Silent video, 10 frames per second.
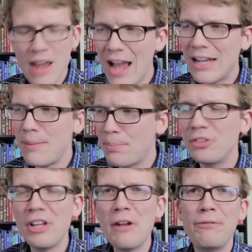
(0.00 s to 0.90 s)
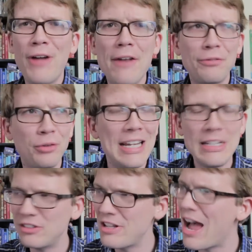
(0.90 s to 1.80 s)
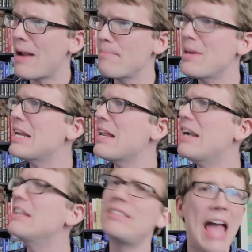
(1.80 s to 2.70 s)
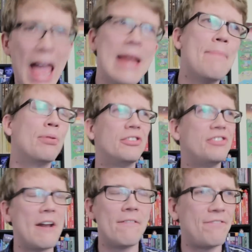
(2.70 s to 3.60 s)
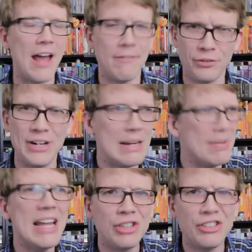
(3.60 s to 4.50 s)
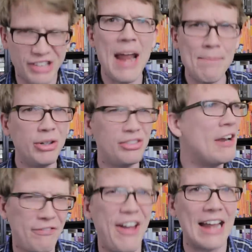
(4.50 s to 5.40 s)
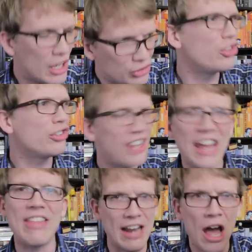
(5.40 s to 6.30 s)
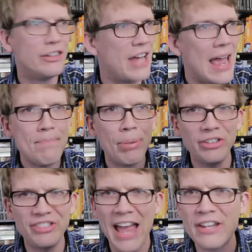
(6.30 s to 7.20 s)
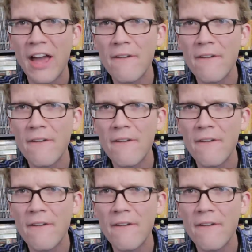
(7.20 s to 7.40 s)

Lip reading: 90% fat-free does not mean that it is any percent fat-free. It means it's 10% fat. I should just say that, 10%